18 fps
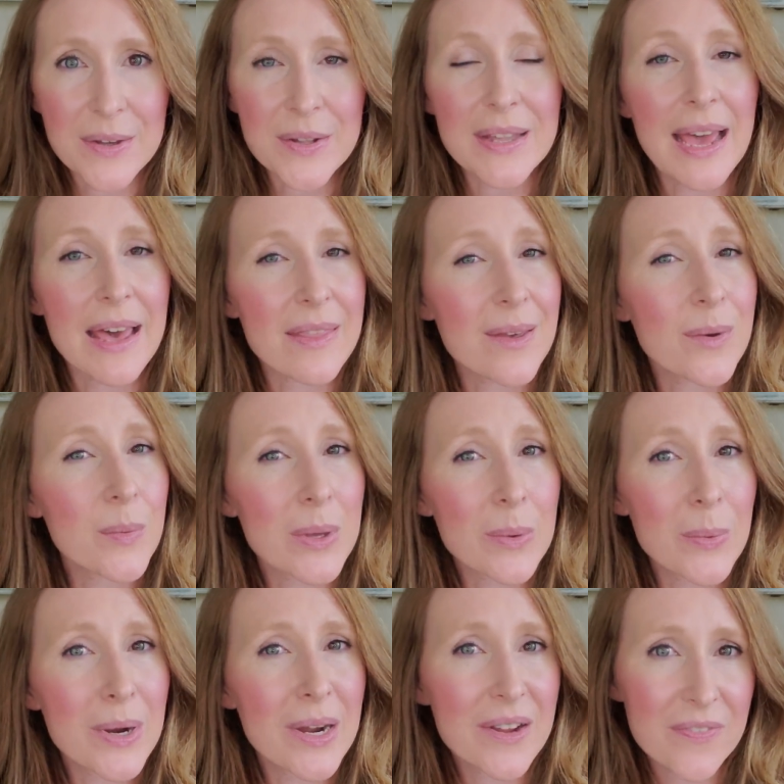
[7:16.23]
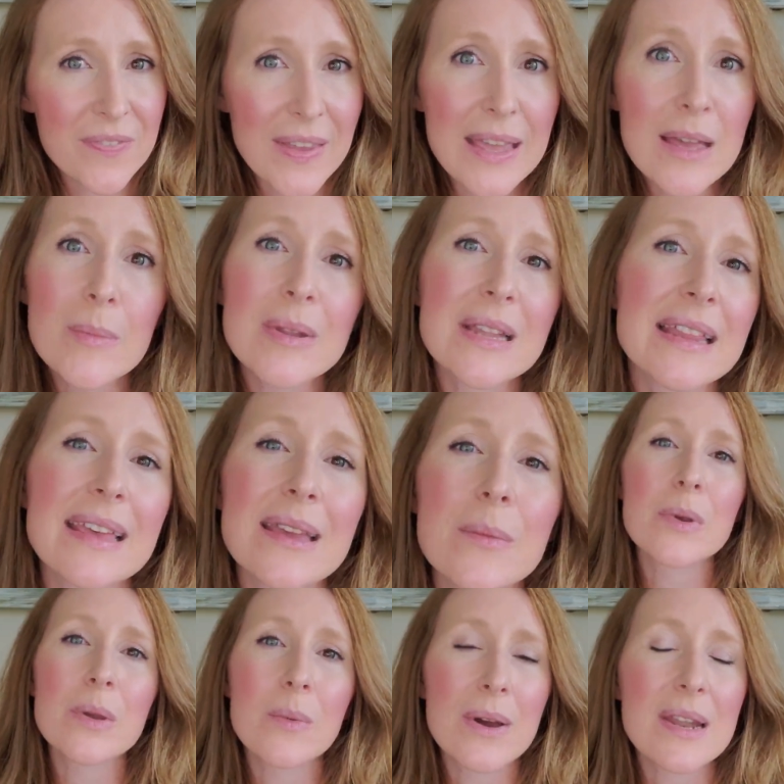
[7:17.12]
Now that we were a family,
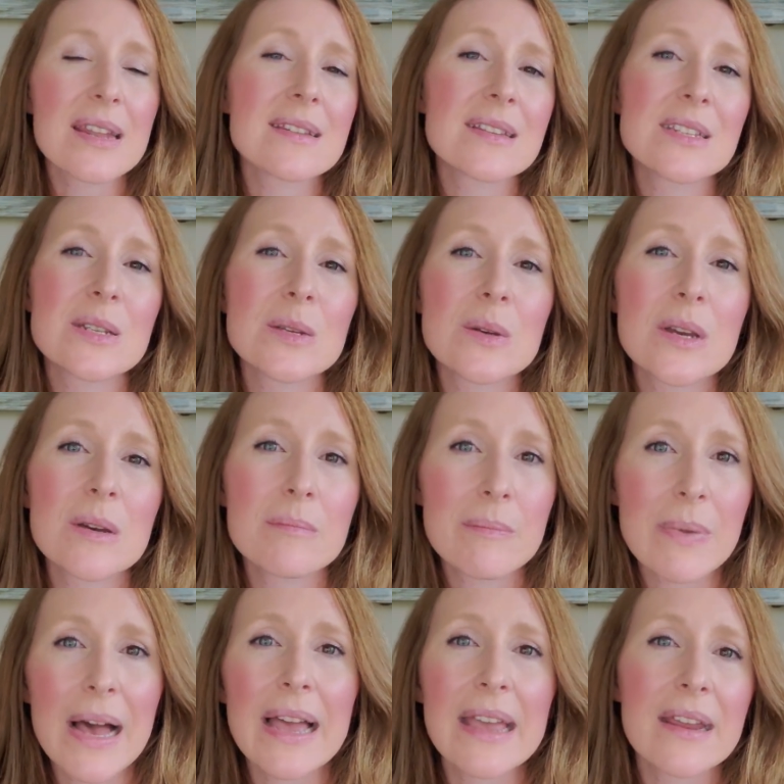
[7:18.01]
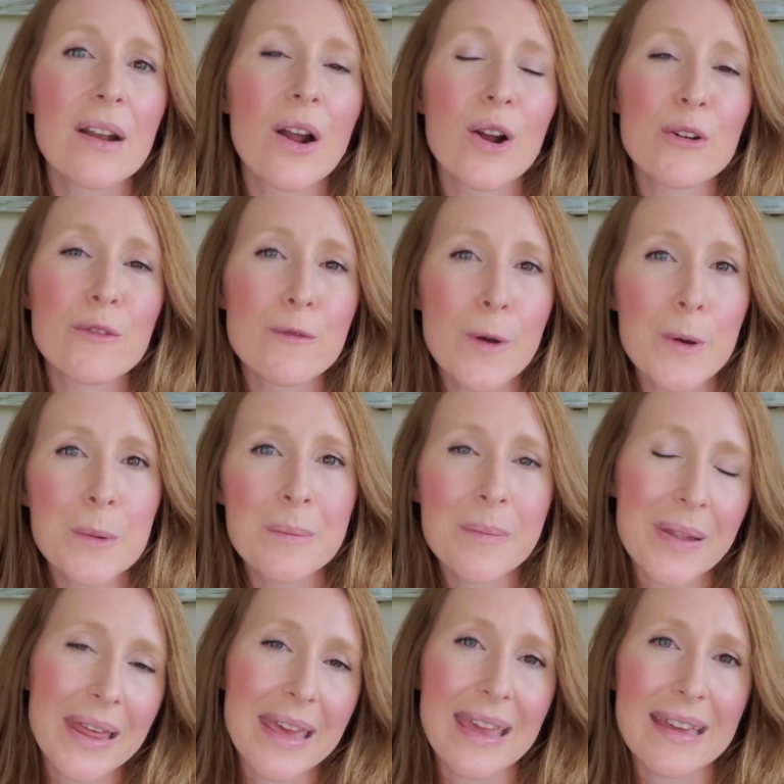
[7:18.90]
we wanted to combine our phone
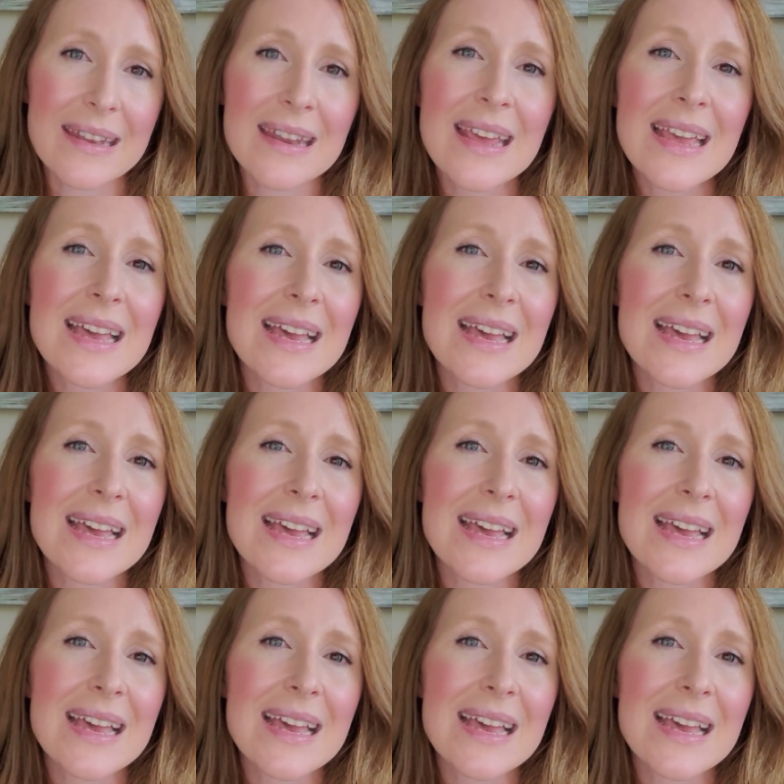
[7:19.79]
plan